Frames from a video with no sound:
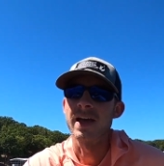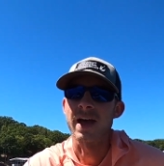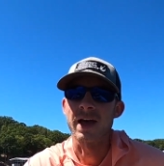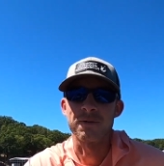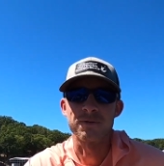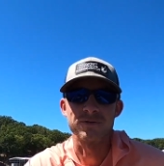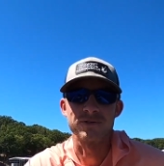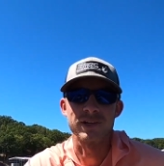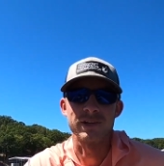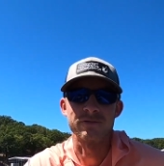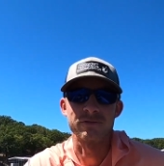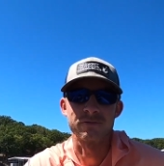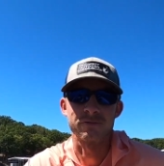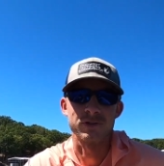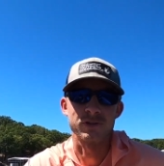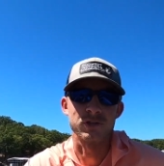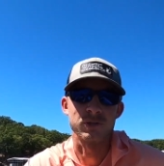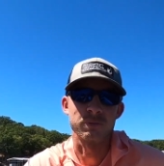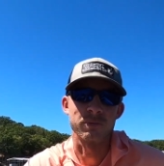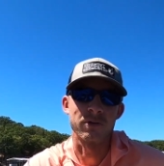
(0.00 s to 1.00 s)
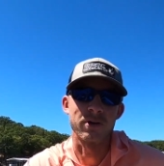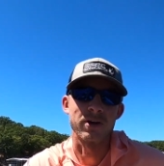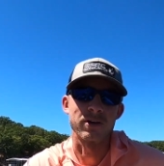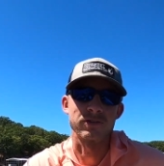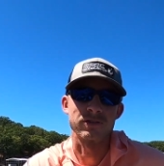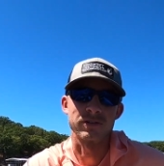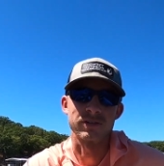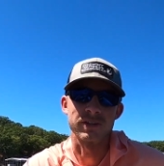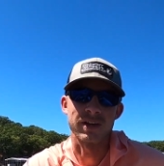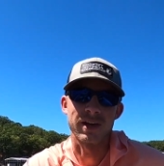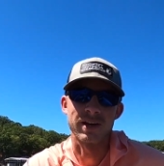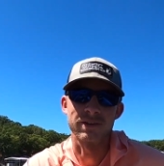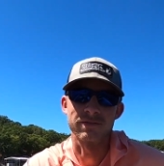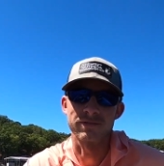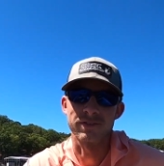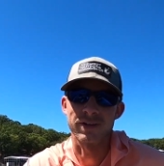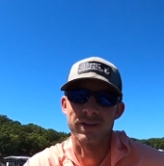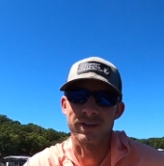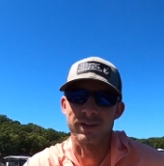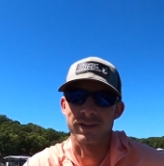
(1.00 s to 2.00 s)
I would say, for fishing brush. It's kind
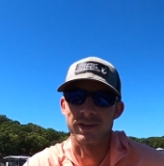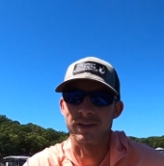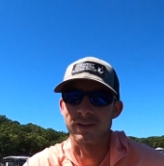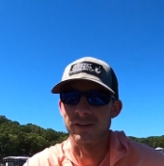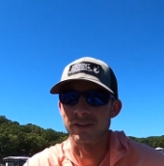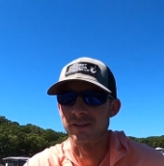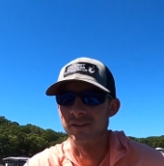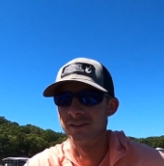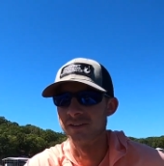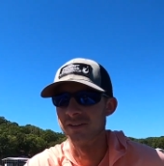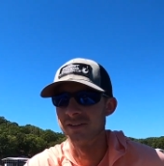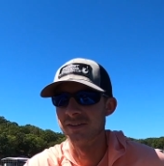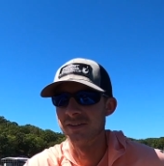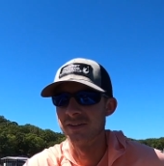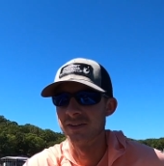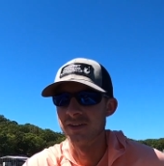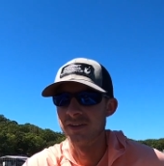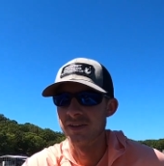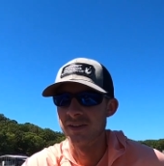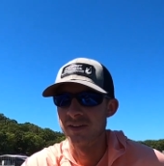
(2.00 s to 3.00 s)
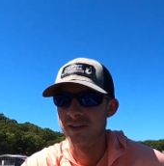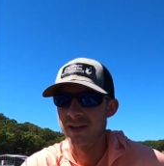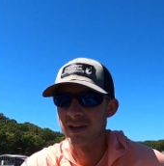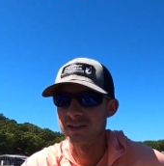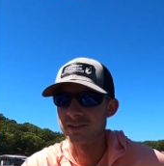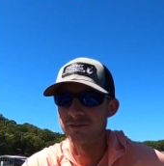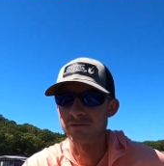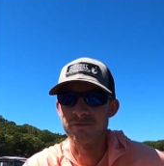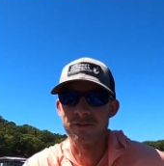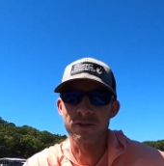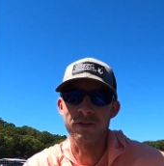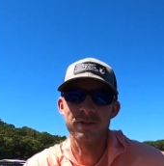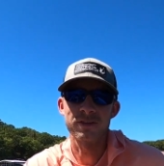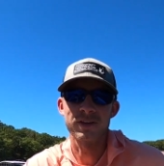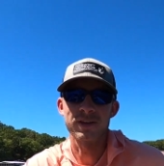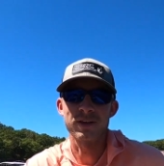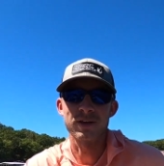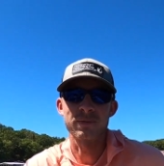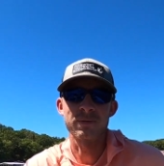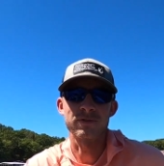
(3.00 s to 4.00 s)
of like a, it's a fun
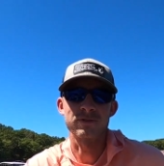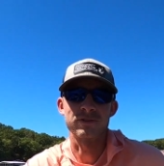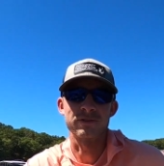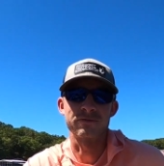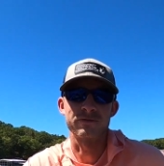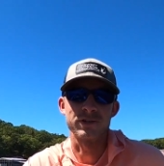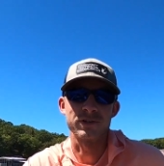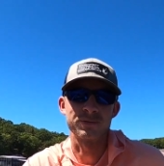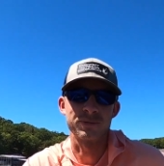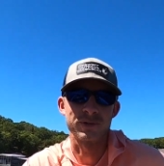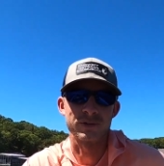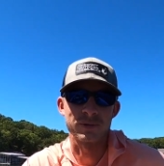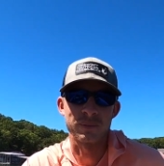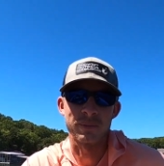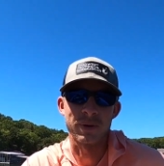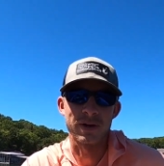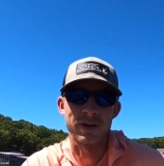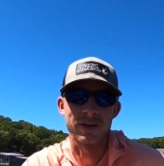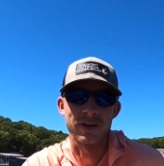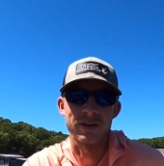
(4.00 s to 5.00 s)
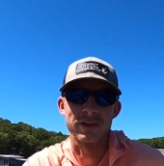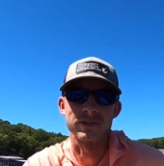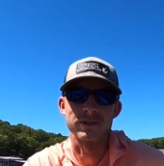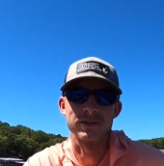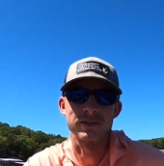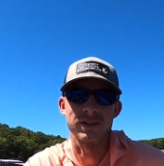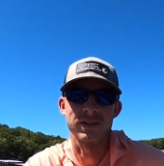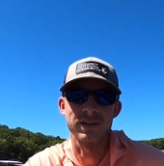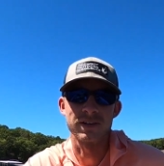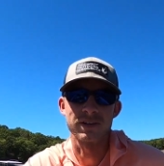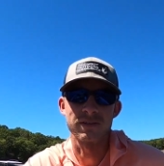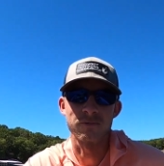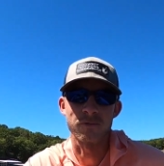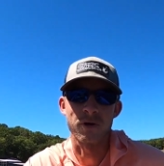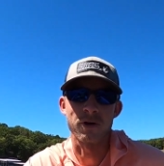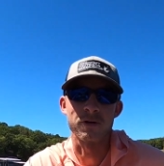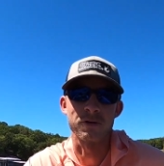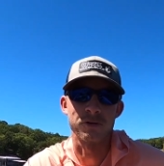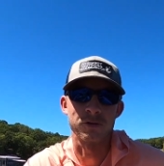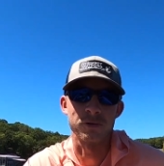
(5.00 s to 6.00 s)
thing almost to fish with somebody else
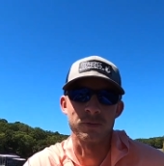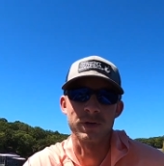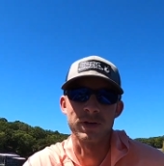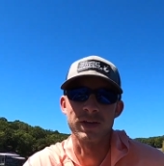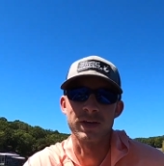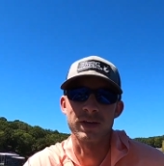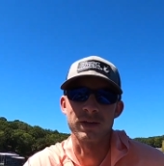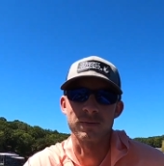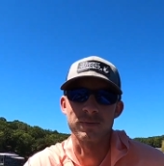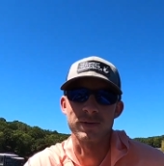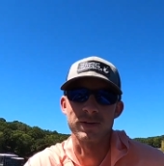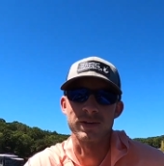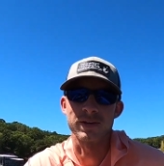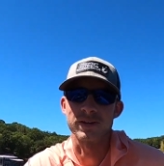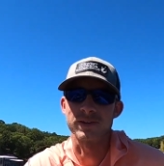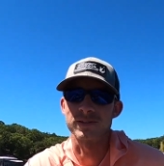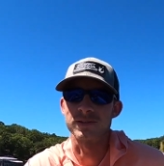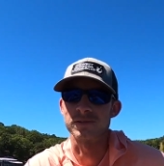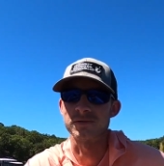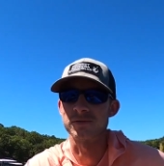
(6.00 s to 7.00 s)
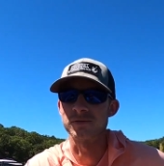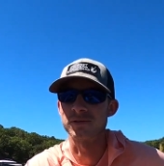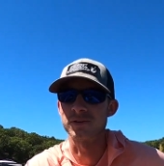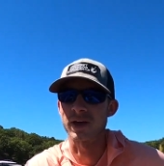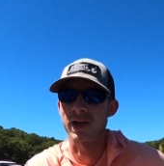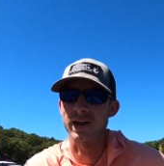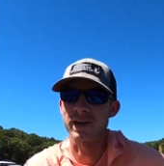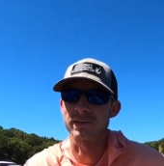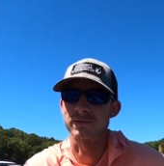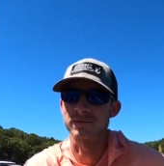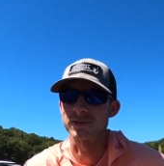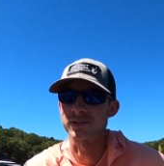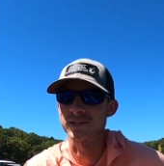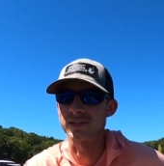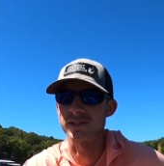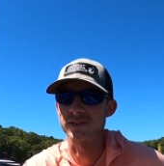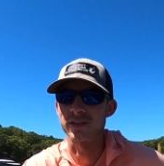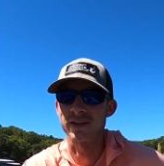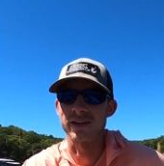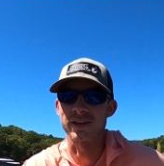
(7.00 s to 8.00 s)
while you're doing it, because you kind of
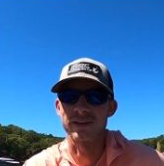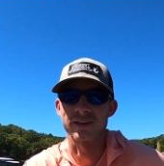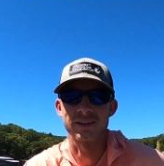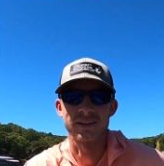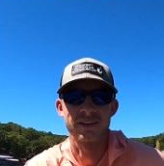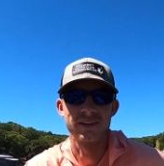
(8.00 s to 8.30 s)
see like